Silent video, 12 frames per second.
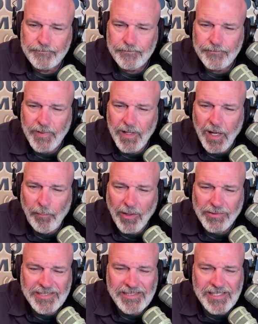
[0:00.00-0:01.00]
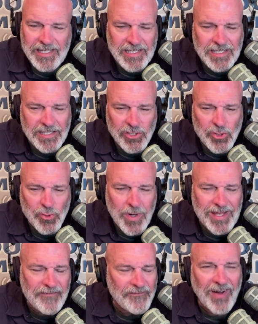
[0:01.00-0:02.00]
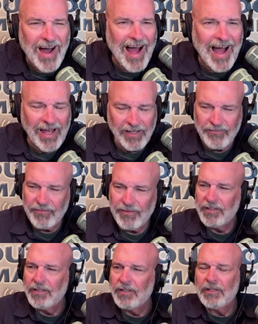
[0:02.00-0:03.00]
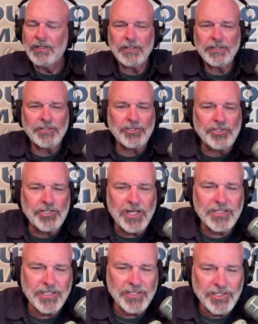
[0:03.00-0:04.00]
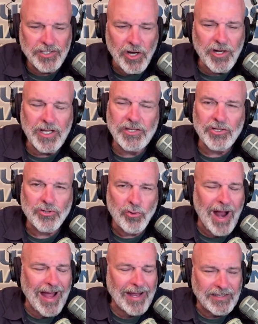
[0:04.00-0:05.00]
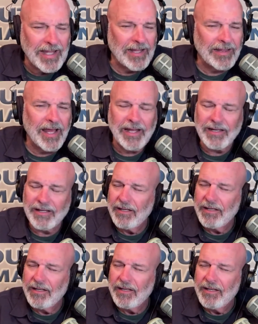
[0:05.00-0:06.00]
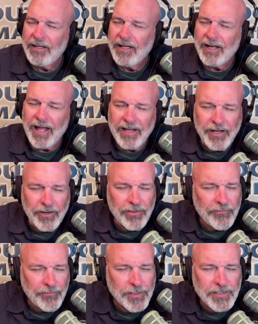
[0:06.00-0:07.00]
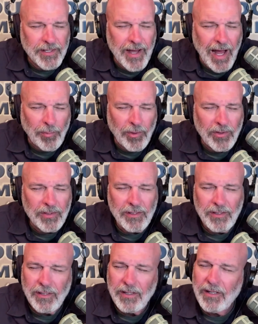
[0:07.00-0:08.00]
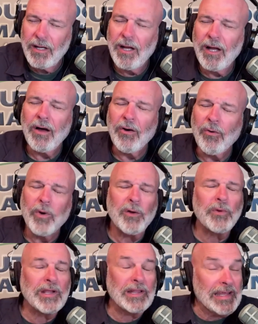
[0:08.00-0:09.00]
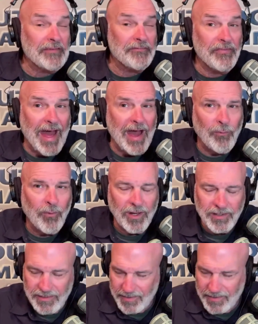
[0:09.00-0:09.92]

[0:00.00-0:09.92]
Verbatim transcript: About 625, just starting to crack daylight, and I hear the first gobble. Oh, what a relief that was.